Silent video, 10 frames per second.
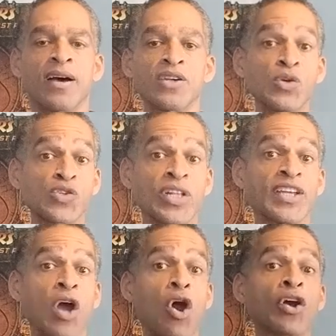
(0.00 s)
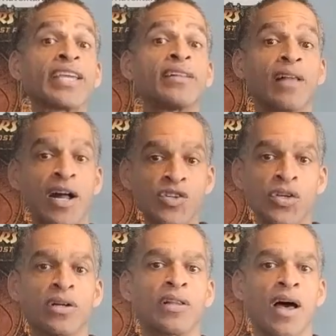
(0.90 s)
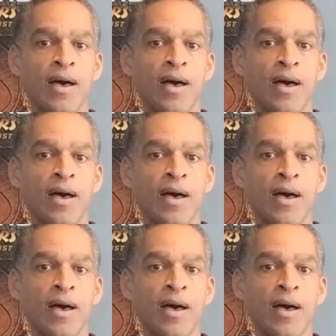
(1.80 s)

usually an archaeological